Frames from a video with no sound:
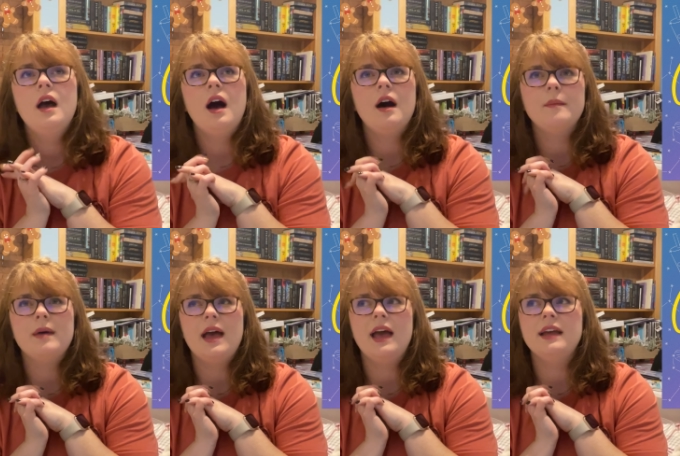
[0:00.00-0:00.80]
um,
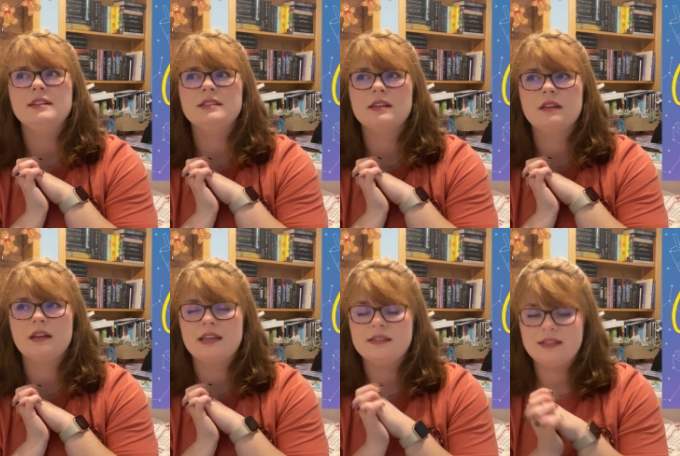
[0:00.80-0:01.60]
and
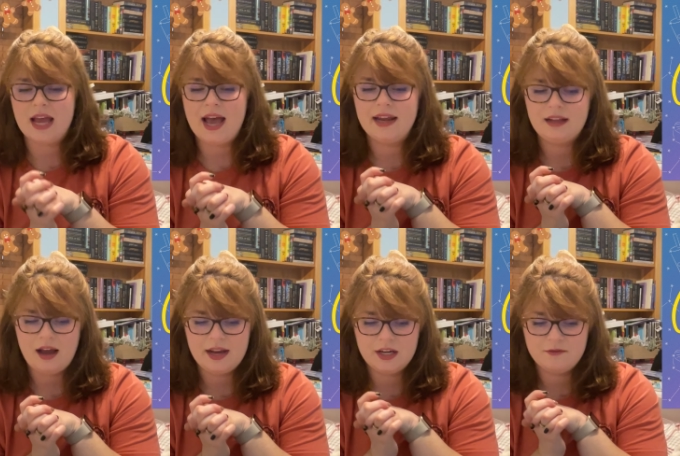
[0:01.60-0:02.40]
his dad kind